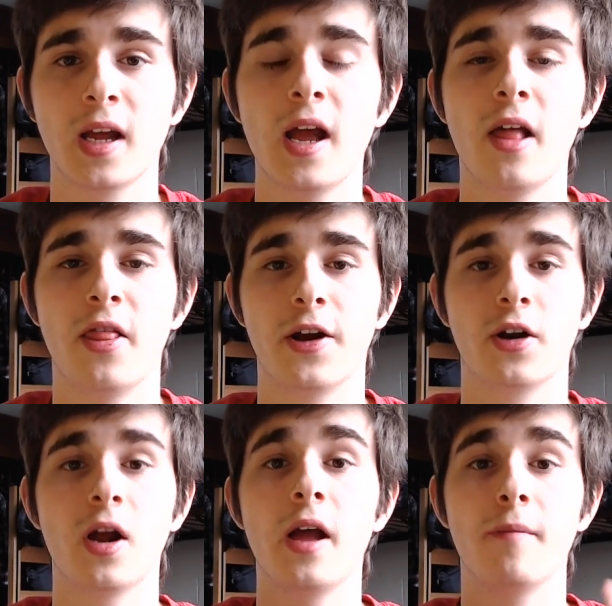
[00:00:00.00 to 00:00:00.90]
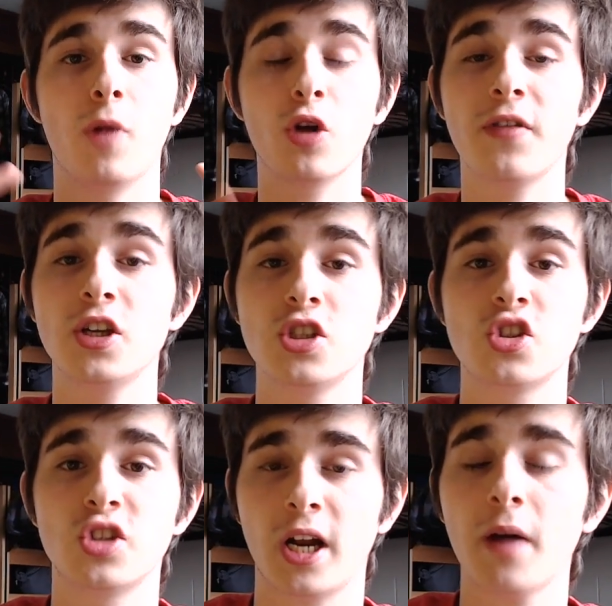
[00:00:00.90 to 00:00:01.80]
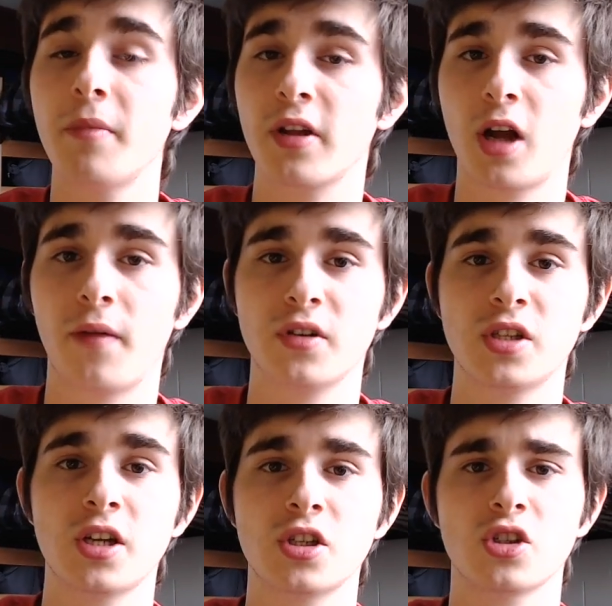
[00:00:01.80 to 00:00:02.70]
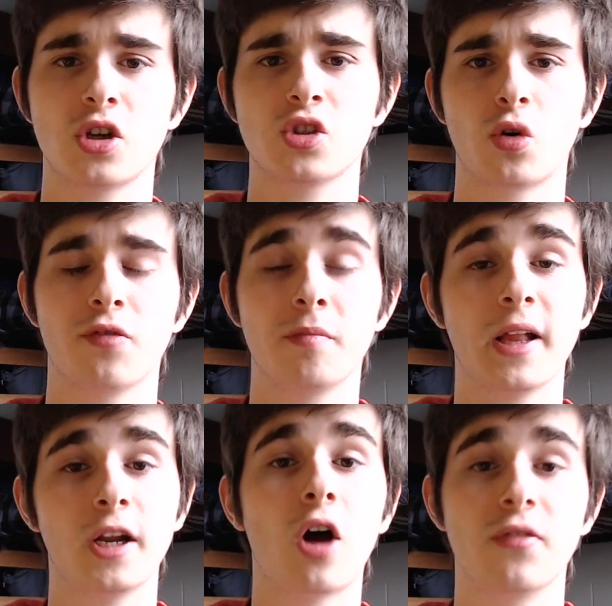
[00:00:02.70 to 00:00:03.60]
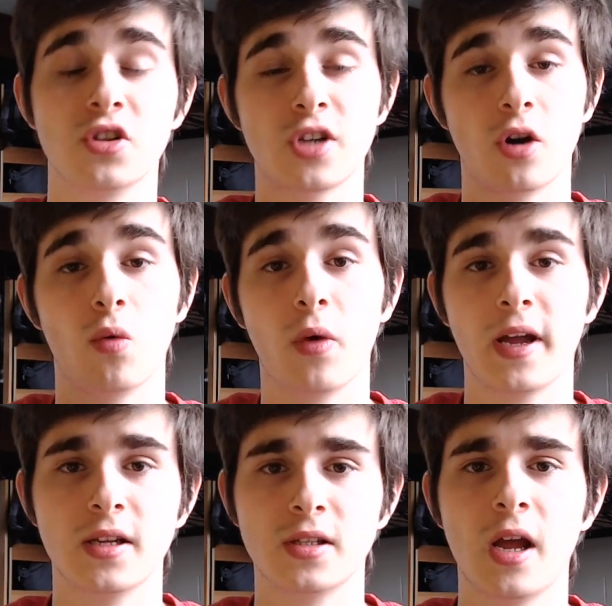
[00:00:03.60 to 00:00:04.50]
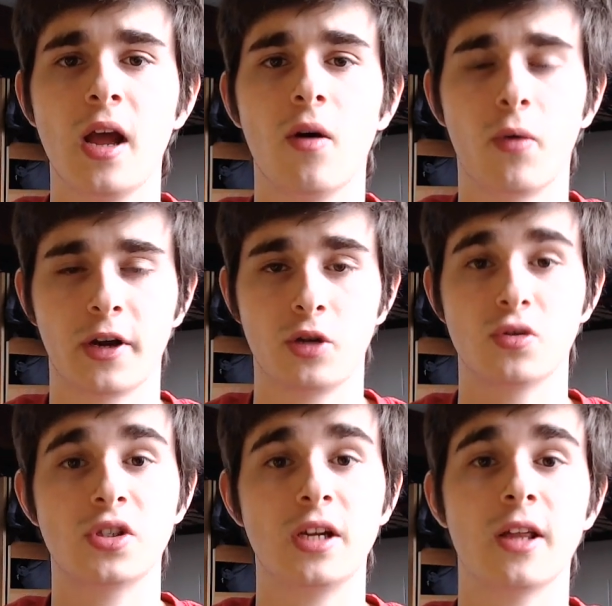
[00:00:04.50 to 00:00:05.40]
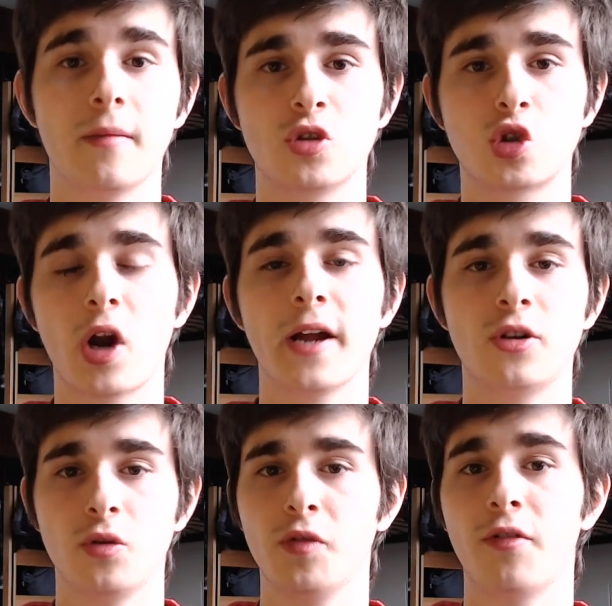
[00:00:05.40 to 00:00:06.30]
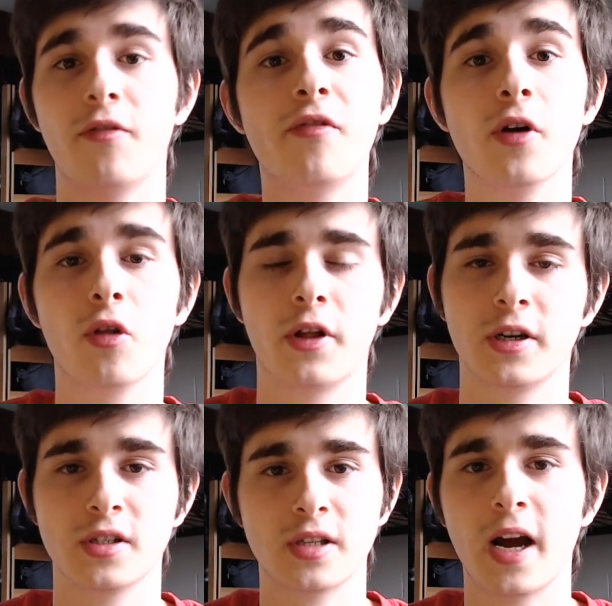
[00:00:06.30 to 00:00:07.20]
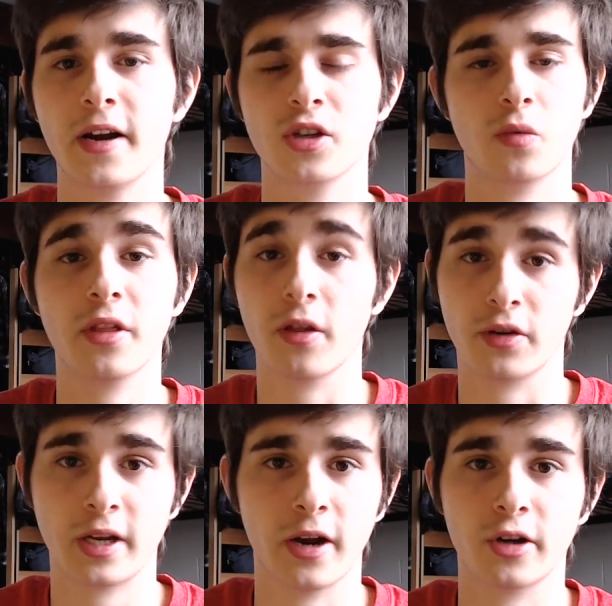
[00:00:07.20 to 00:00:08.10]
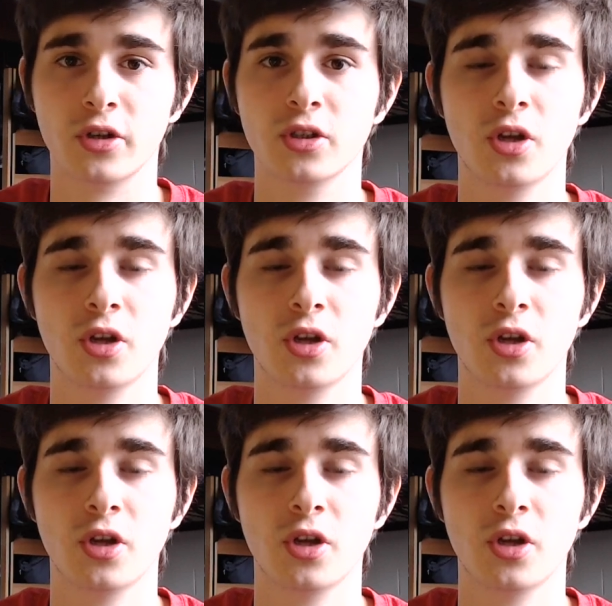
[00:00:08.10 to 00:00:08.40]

Their motivations set up and the conversations are sort of played off in subtle ways where you see them try to fulfill their desires with other characters